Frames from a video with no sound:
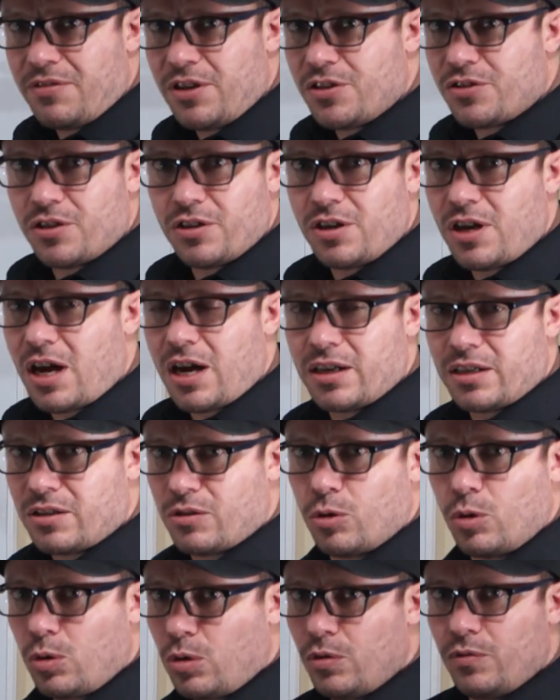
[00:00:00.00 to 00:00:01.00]
These are not
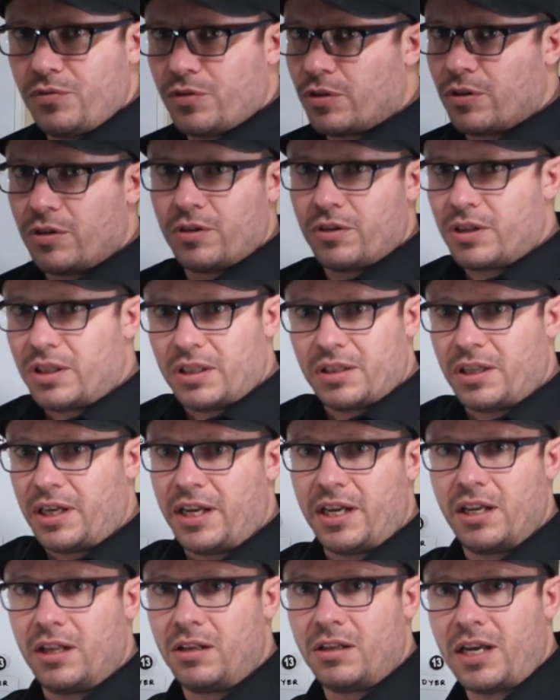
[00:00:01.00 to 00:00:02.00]
over
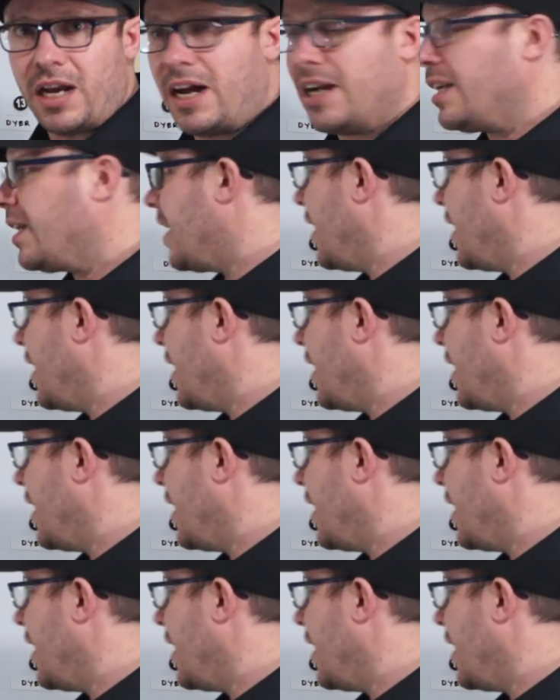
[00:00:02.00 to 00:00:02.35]
the hill kind of